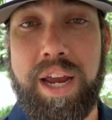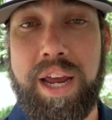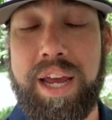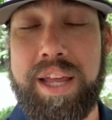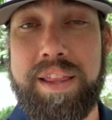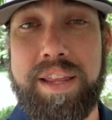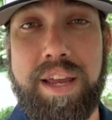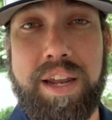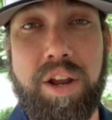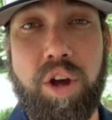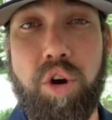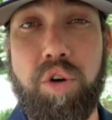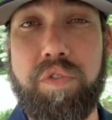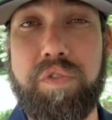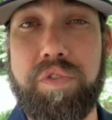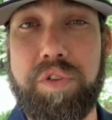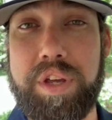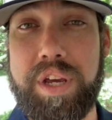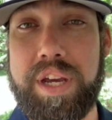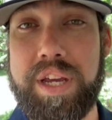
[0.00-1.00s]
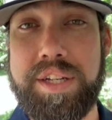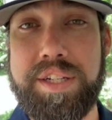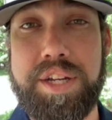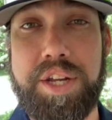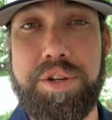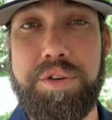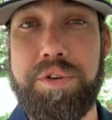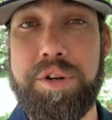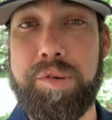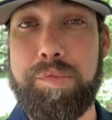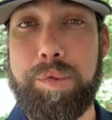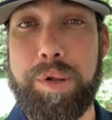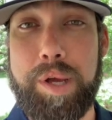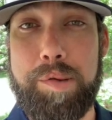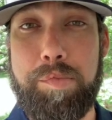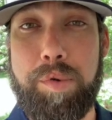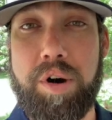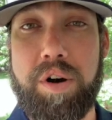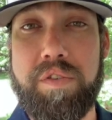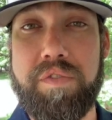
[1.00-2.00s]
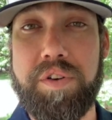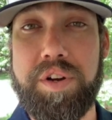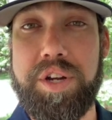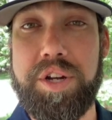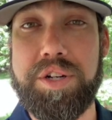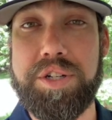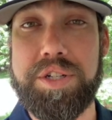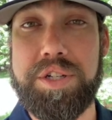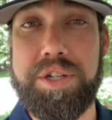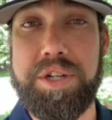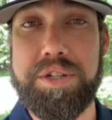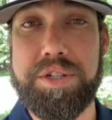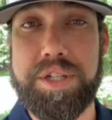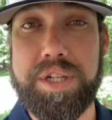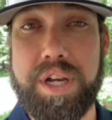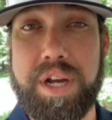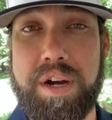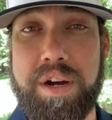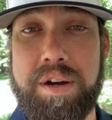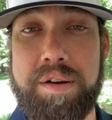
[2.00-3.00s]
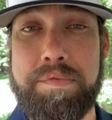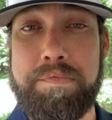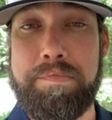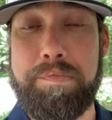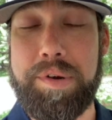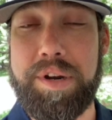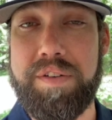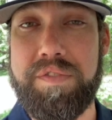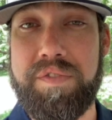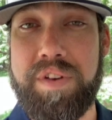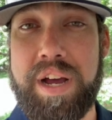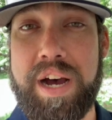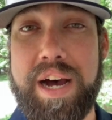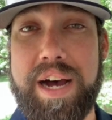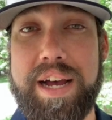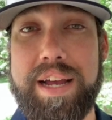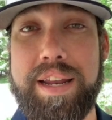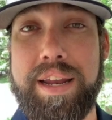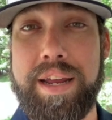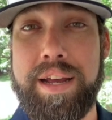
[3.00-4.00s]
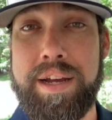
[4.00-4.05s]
And then hopefully continuing to play ball for years and years to come. But if not,